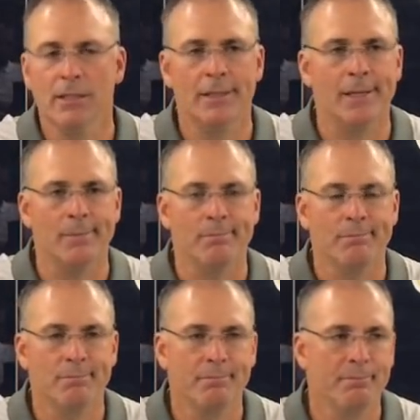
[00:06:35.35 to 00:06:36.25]
Um,
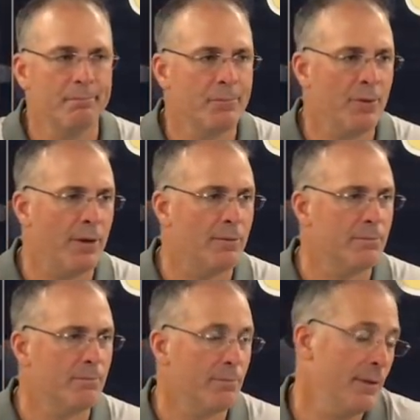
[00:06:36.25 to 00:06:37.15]
so
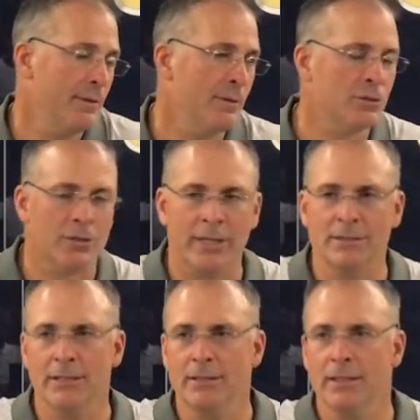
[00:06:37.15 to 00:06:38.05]
those are
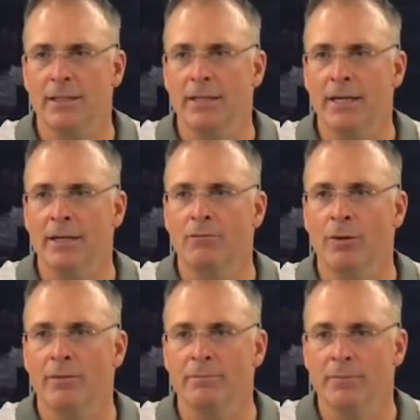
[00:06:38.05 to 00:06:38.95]
things that uh, you got to live
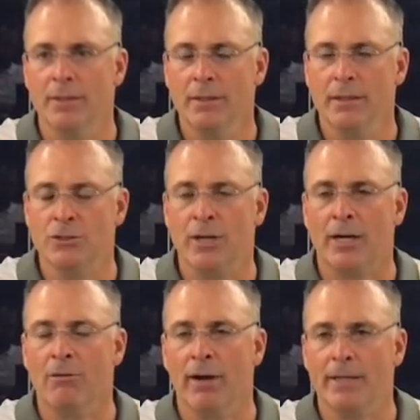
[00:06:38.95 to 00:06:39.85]
with and, and try to
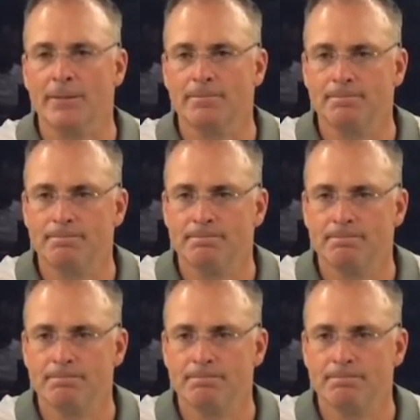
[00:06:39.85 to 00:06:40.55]
correct.